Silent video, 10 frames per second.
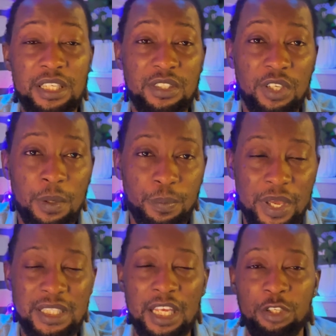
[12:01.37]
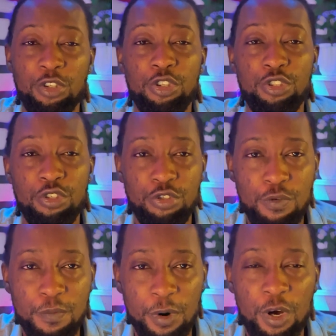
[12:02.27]
is not the best, and you should
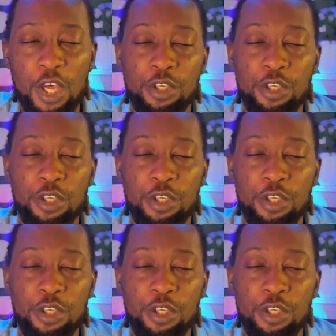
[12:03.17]
do more.